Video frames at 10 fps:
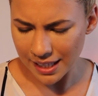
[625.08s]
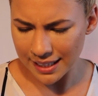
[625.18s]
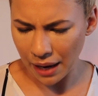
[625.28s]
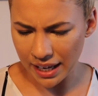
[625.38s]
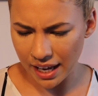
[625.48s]

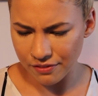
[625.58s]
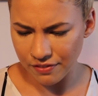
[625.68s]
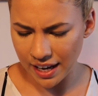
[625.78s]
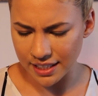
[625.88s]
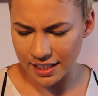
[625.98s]
now I can't
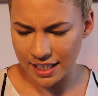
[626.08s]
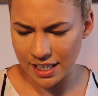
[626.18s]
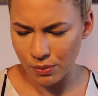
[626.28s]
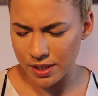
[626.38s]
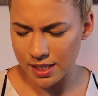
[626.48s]
find it, that
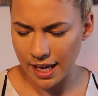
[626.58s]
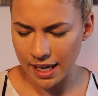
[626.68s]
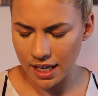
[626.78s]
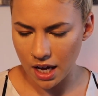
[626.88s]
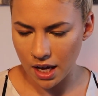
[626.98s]
he was
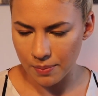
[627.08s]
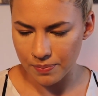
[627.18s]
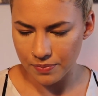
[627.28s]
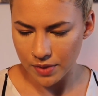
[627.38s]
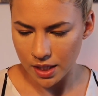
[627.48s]
like
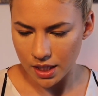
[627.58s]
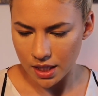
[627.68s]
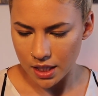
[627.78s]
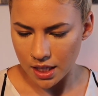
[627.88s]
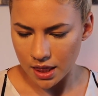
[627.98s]

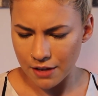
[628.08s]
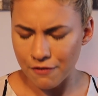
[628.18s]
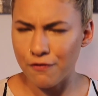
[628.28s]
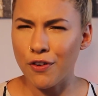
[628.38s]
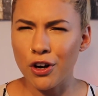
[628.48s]
the
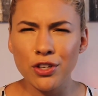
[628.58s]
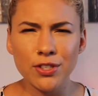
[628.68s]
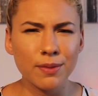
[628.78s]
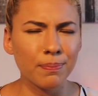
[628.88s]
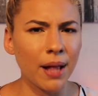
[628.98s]

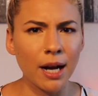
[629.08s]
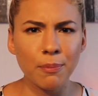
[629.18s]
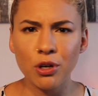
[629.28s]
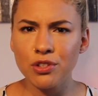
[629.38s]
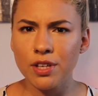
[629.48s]
first
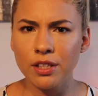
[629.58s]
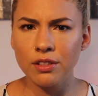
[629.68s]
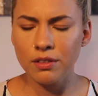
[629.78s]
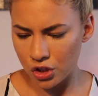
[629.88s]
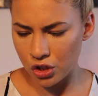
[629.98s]
Black
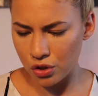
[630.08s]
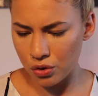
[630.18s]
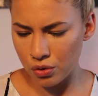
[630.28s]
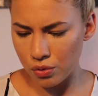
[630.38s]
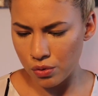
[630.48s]
person
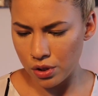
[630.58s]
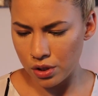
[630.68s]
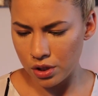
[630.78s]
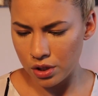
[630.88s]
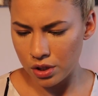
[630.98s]
to
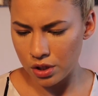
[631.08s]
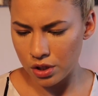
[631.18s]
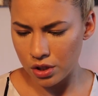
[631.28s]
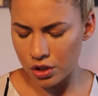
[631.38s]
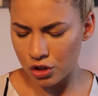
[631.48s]

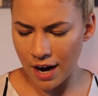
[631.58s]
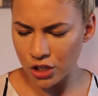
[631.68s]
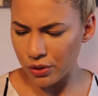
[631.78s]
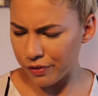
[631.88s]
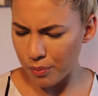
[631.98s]

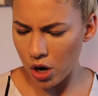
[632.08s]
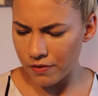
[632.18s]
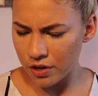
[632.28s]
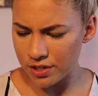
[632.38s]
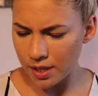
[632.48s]
graduate from
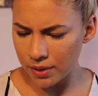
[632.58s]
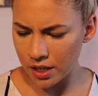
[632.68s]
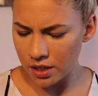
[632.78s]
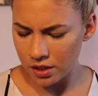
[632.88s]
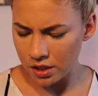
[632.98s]
Harvard or
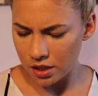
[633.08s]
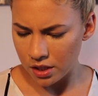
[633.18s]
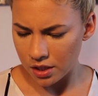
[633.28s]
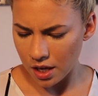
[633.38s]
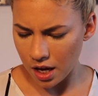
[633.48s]
something.
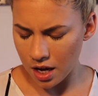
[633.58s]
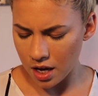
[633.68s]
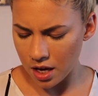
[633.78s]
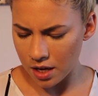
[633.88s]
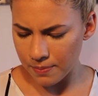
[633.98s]

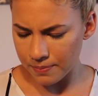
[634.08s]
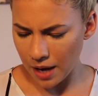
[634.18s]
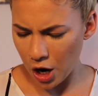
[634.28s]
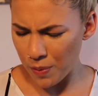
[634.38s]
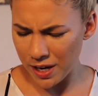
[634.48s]
I
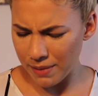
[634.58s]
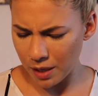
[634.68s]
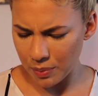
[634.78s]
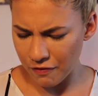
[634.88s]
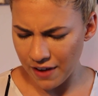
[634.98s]
hope I didn't
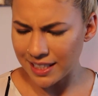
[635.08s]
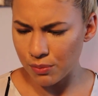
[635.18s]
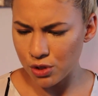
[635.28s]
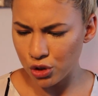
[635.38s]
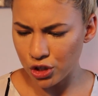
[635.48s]
make up that fact.
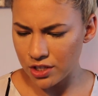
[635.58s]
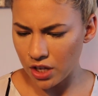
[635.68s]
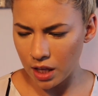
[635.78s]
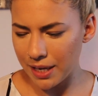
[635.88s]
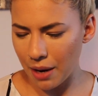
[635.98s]
I'm so sure I
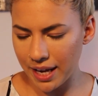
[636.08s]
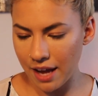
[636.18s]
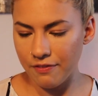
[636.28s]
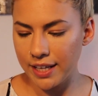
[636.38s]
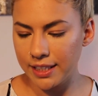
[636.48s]
saw that, but now I
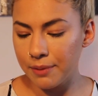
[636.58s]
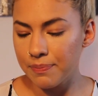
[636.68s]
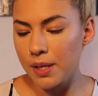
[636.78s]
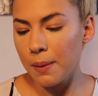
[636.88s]
can't find it.